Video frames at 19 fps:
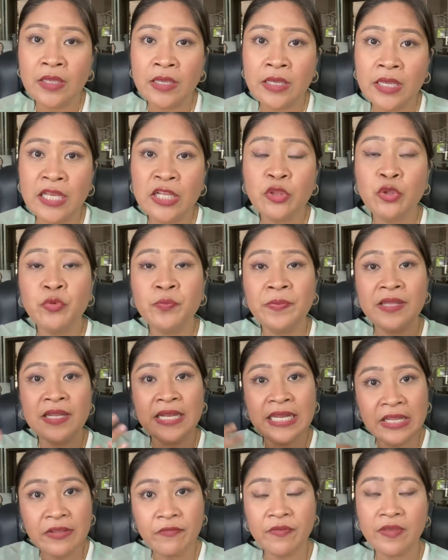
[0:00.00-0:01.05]
into
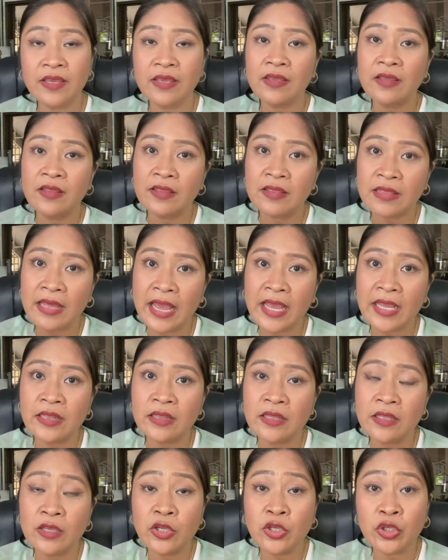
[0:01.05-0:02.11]
believing that
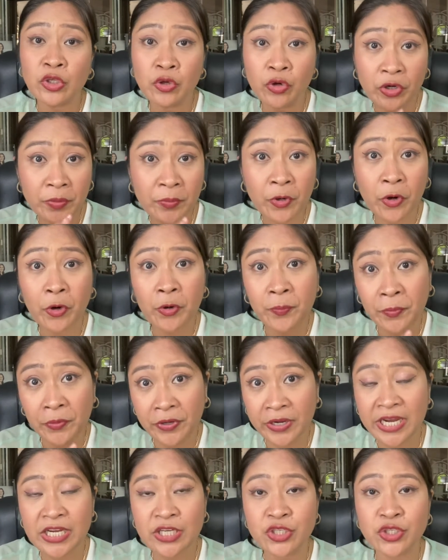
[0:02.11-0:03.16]
your
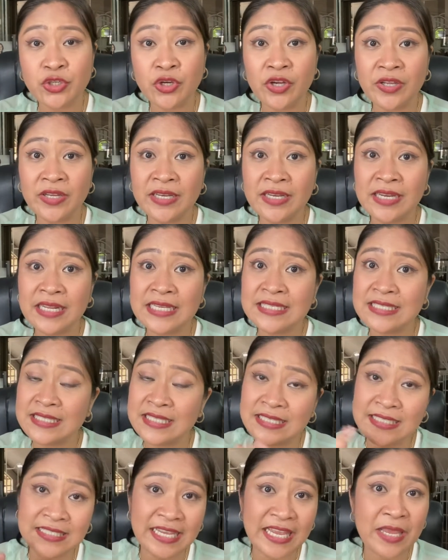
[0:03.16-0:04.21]
corporation is the
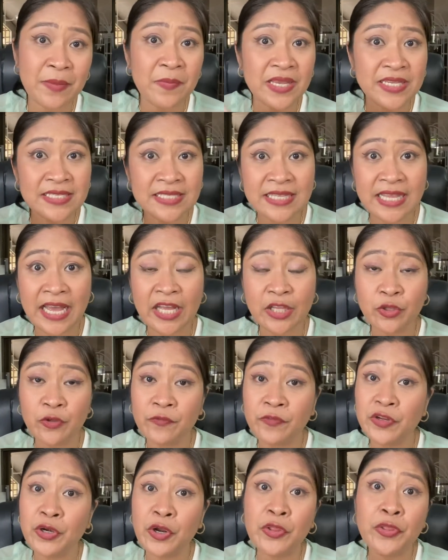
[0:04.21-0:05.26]
same as that of
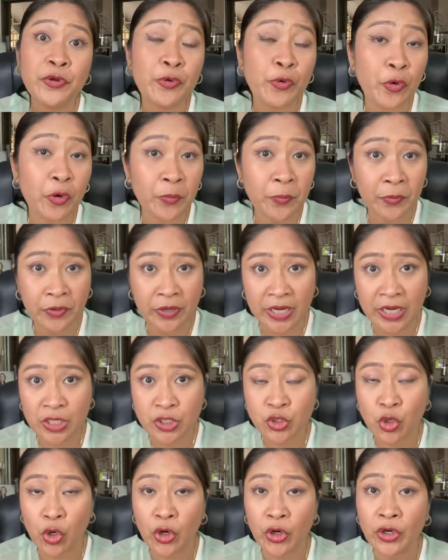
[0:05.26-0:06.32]
another
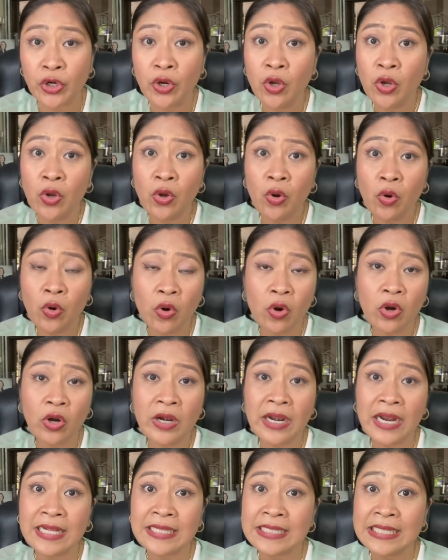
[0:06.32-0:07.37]
corporation,
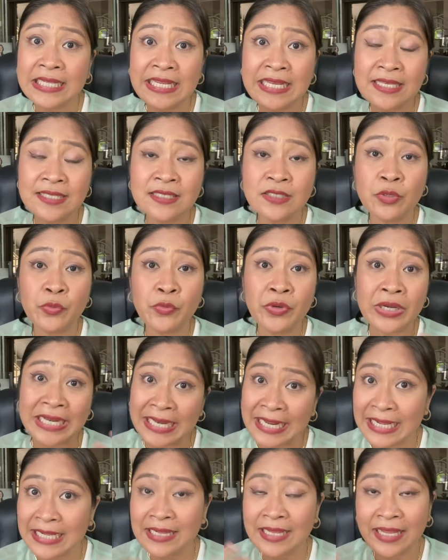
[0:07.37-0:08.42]
or at least
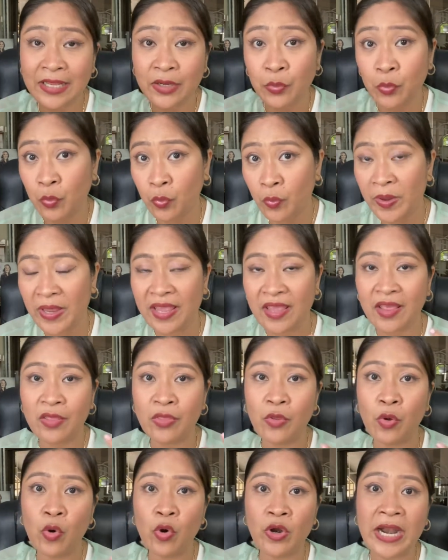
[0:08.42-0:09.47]
related with
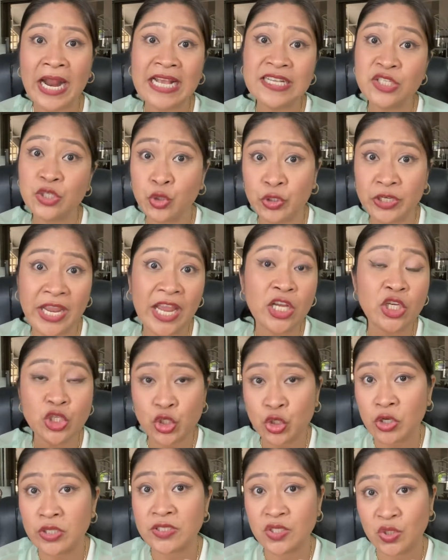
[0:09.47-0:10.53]
or has
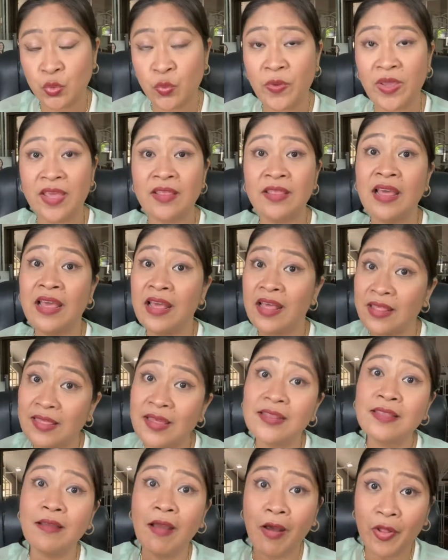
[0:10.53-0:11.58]
connections with
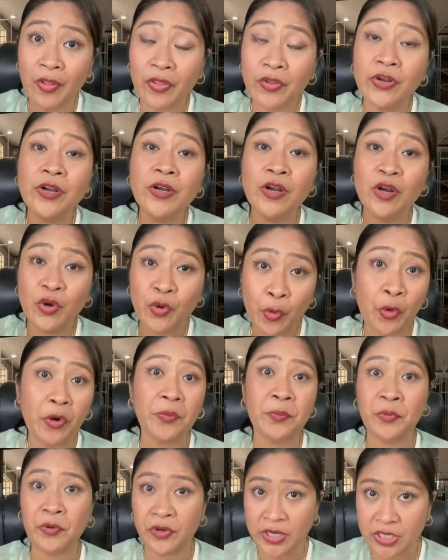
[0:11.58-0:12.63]
that other
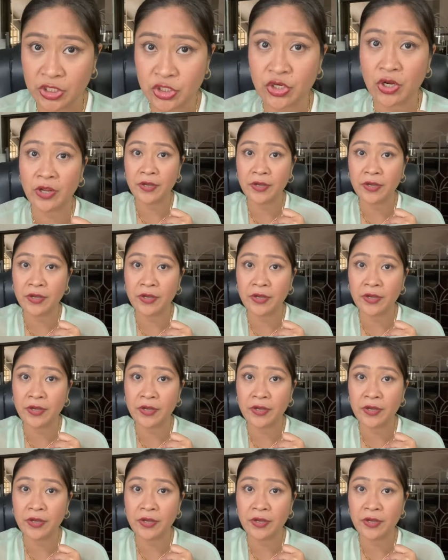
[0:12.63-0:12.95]
corporation.